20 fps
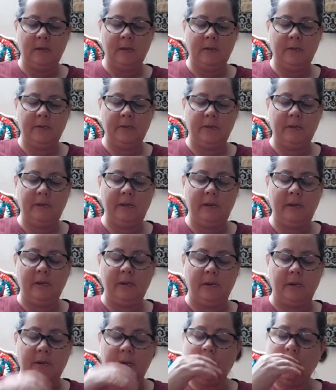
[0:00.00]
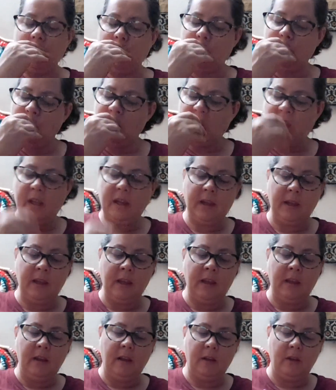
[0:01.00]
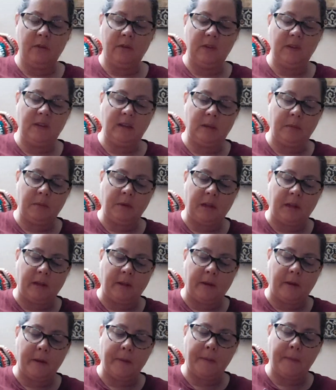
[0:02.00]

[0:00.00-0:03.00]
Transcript: of that yarn of the same dye lot.